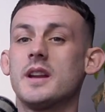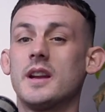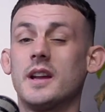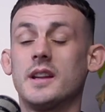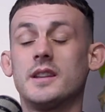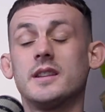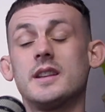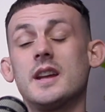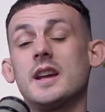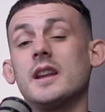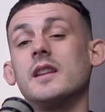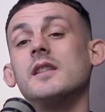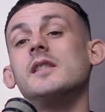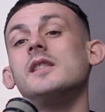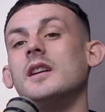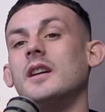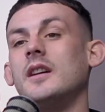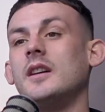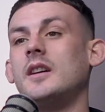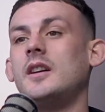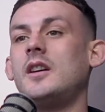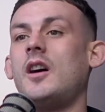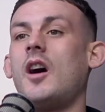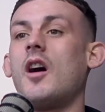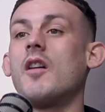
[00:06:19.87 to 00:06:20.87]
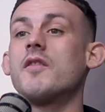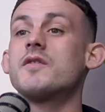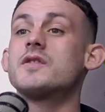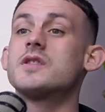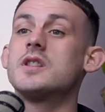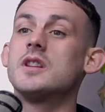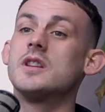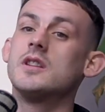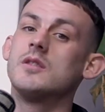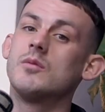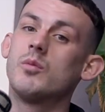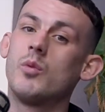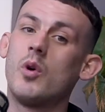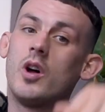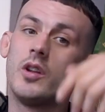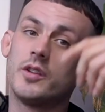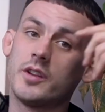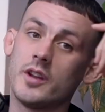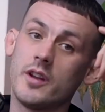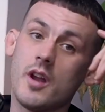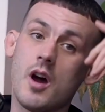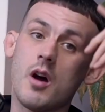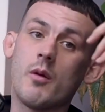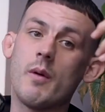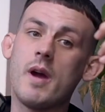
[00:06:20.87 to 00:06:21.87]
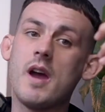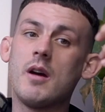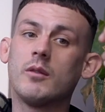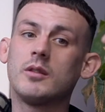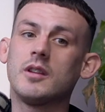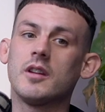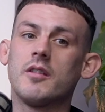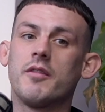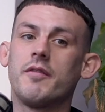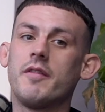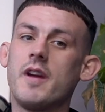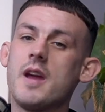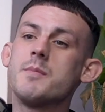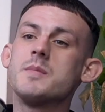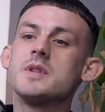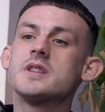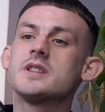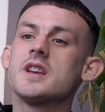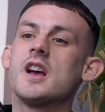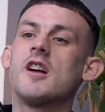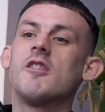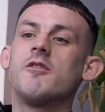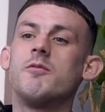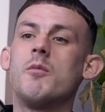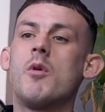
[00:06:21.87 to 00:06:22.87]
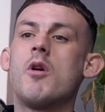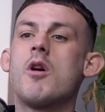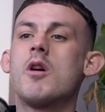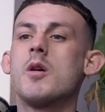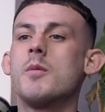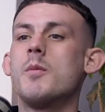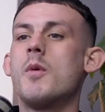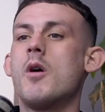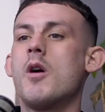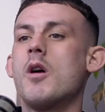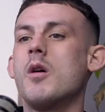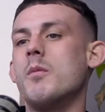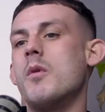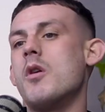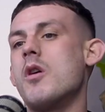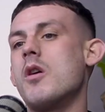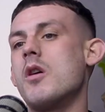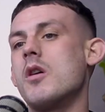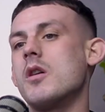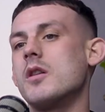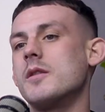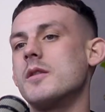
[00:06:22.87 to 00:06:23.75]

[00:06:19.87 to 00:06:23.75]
And then obviously wanting to know how to defend myself more and more and more.